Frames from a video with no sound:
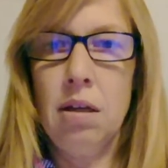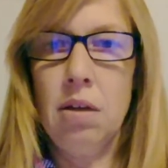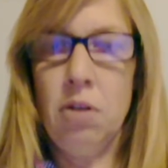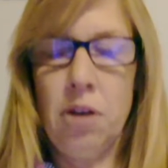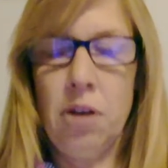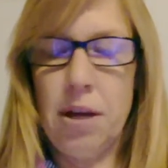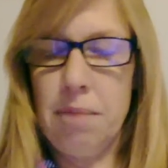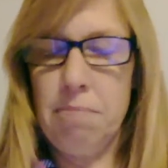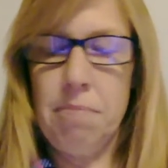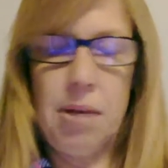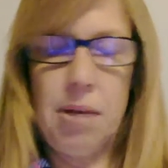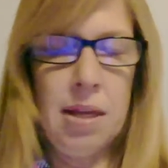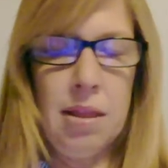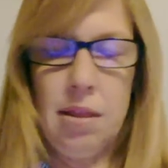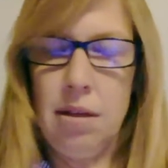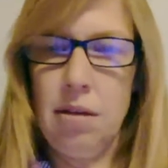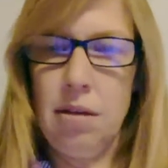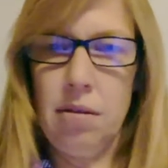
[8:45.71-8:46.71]
or
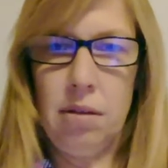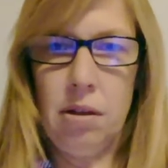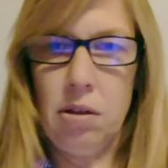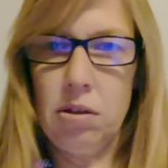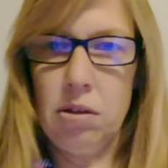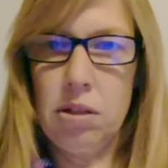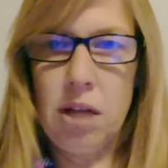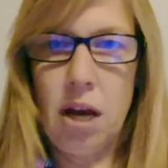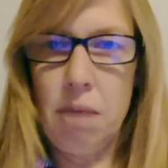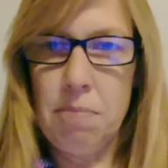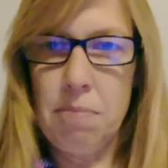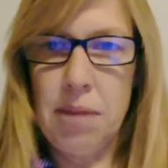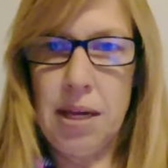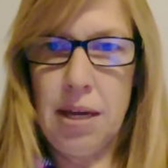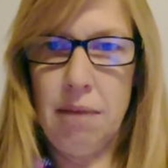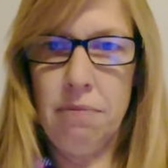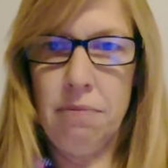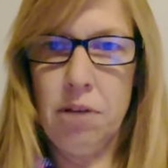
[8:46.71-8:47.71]
in the little tub
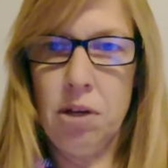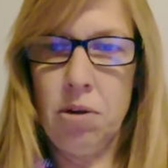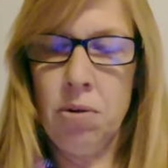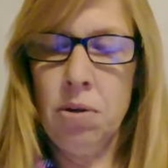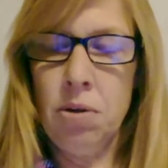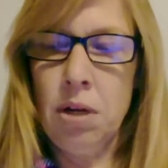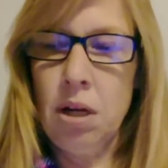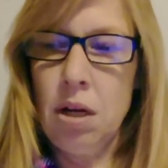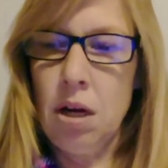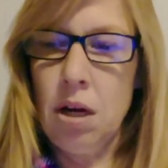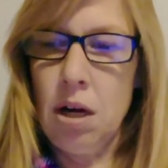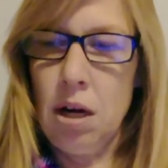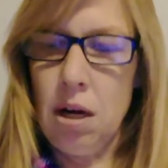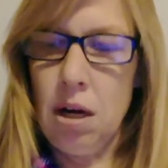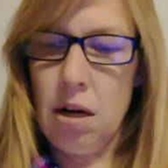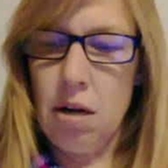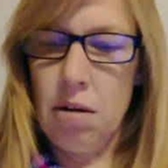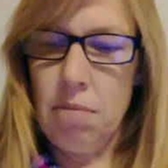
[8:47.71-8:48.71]
they give you,
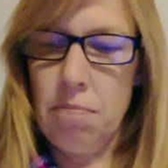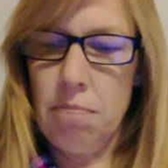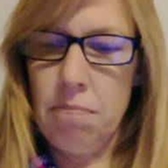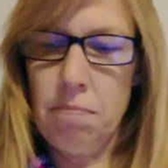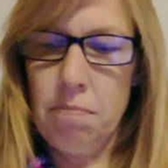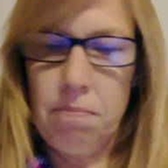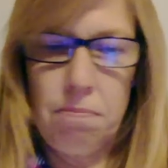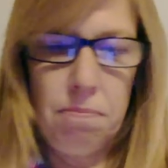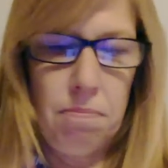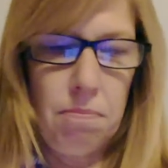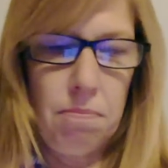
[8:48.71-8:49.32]
um